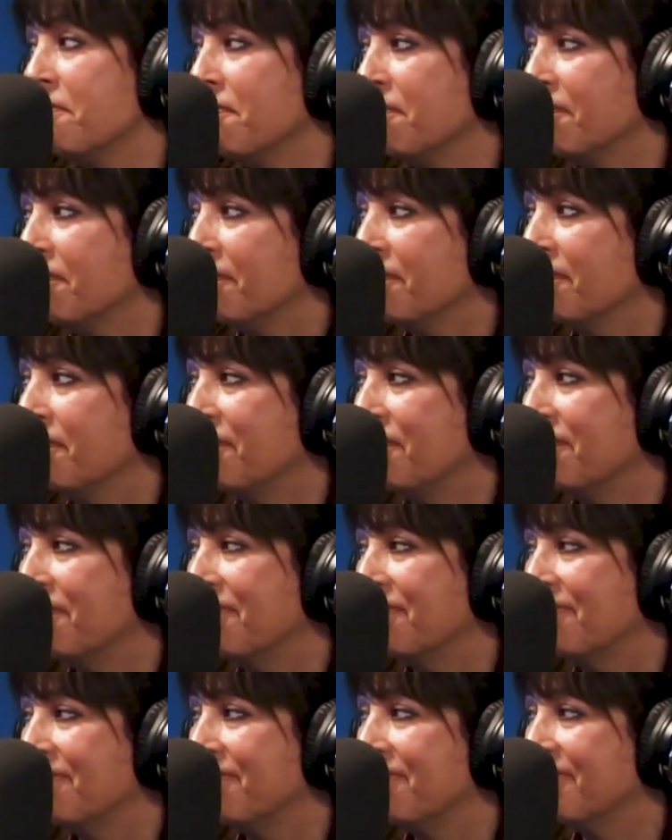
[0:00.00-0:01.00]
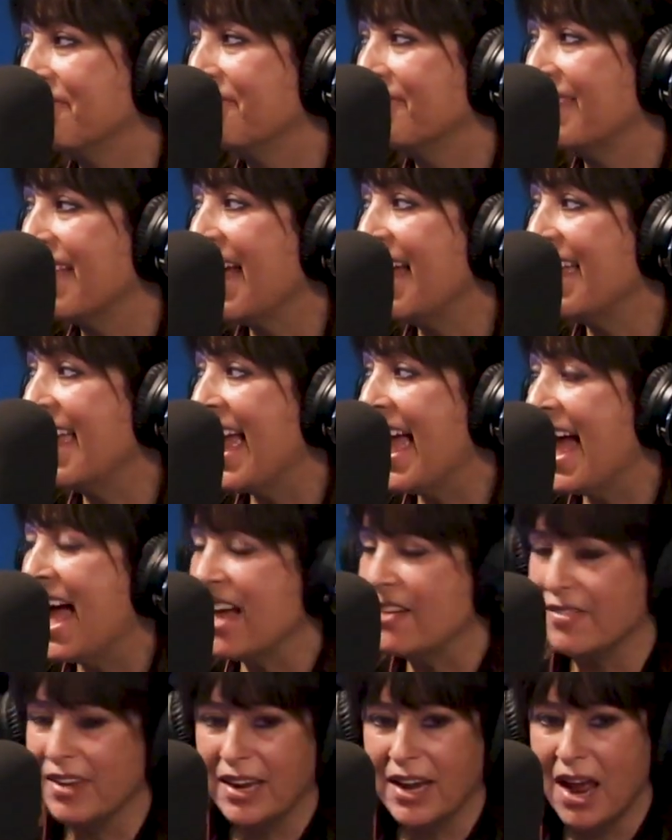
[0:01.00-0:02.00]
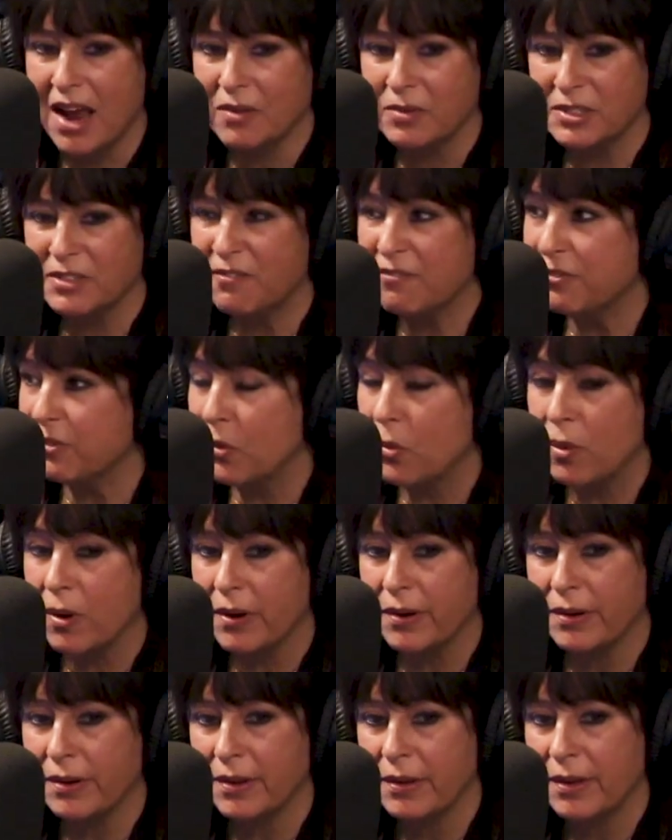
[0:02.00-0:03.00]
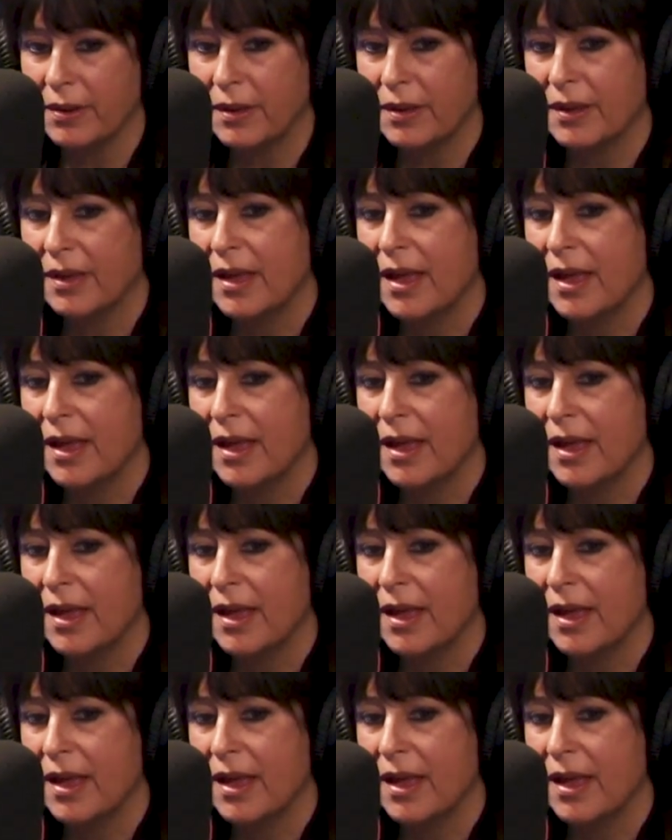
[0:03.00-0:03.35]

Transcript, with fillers: Oh, you have. You have. I oh. have, and I was. Are you floored. trying to get Suzanne on